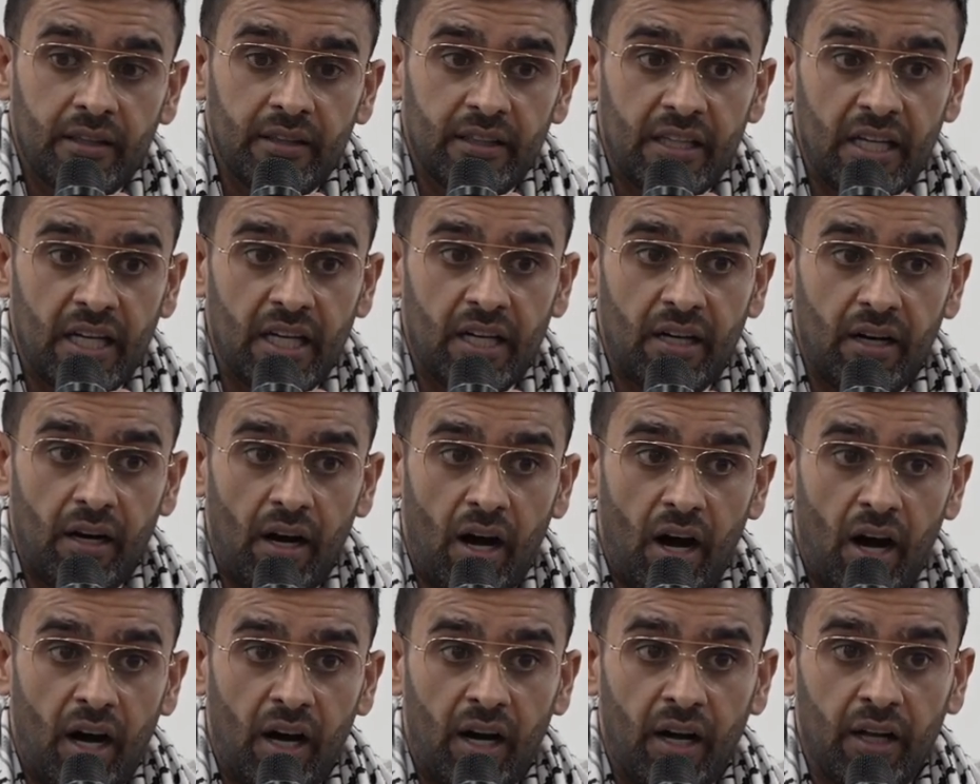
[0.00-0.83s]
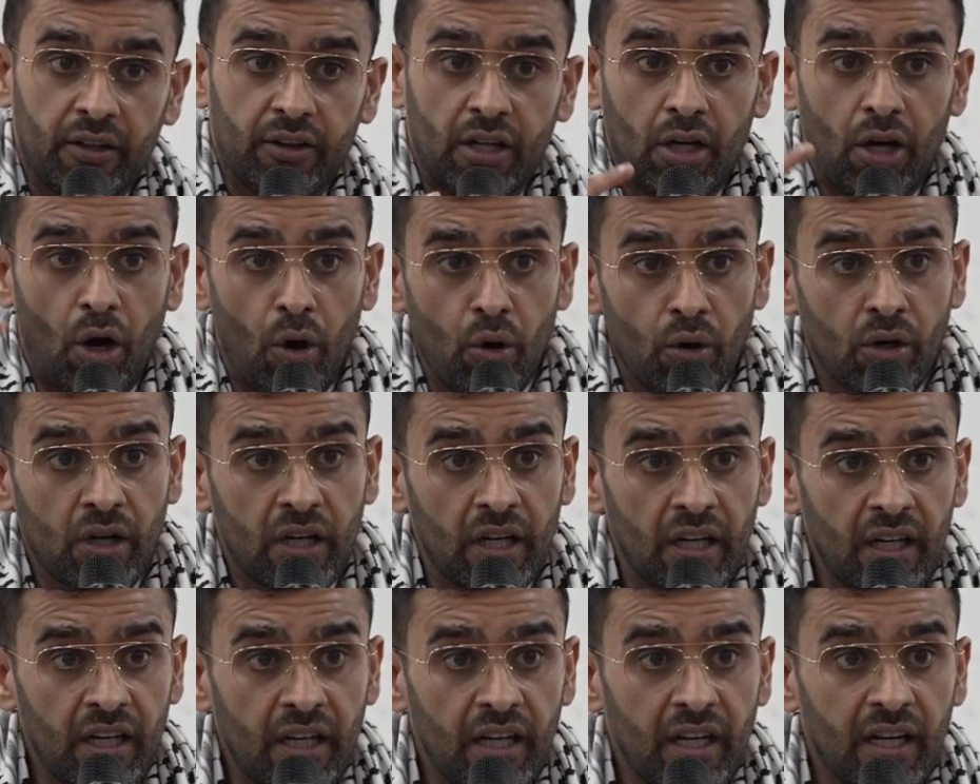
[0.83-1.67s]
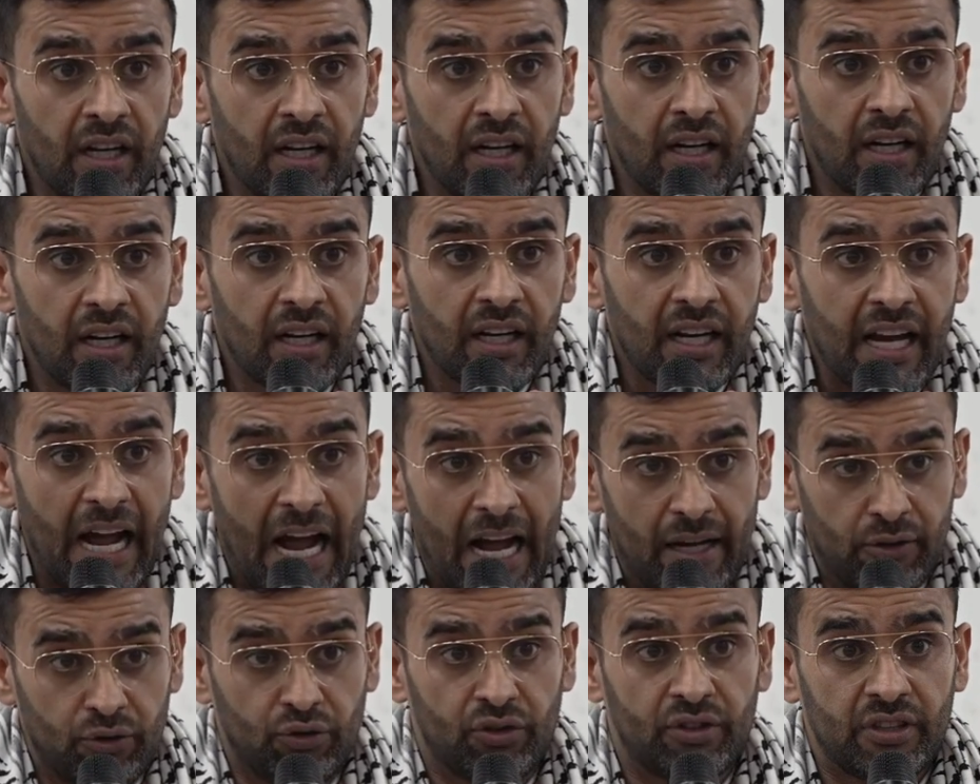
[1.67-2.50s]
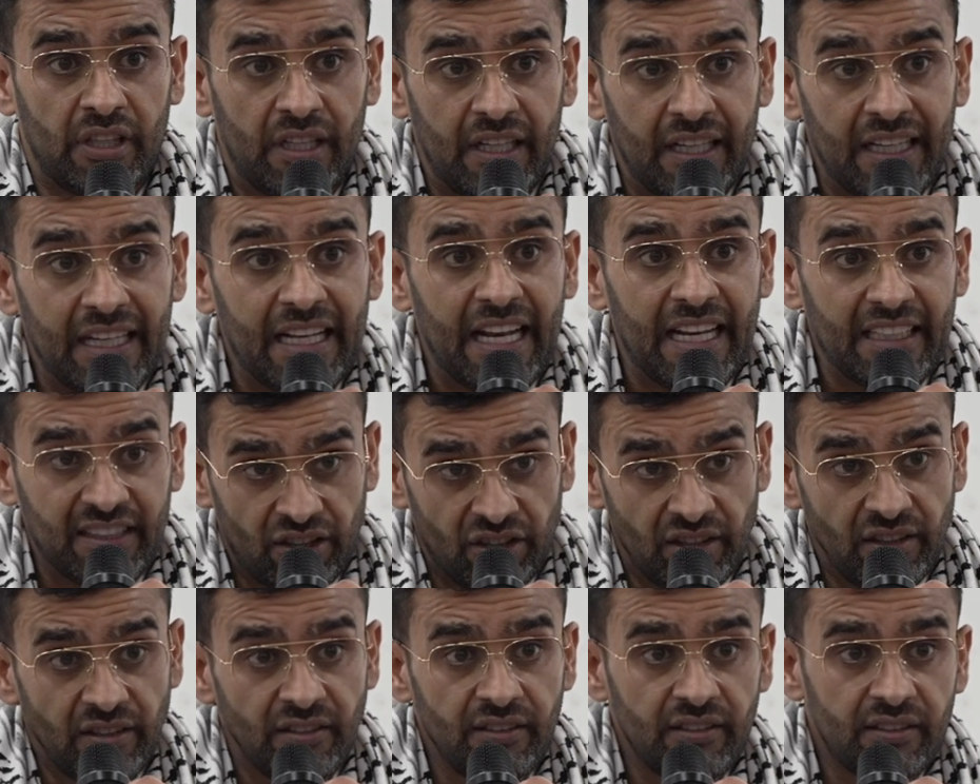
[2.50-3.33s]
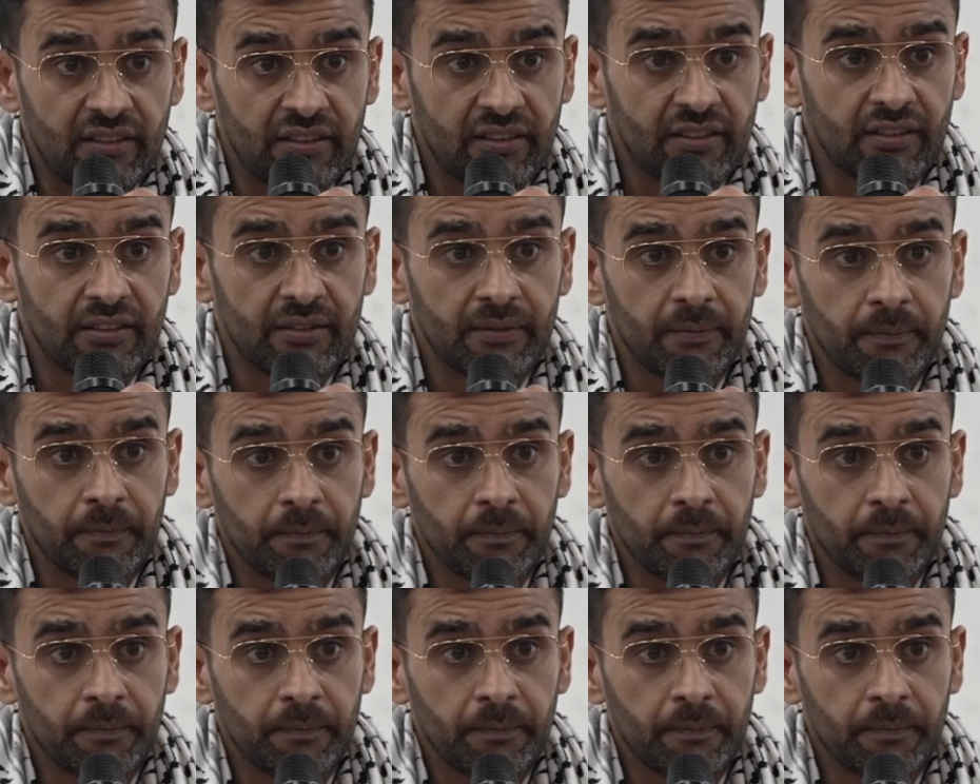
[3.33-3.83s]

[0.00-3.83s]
There are the local council elections,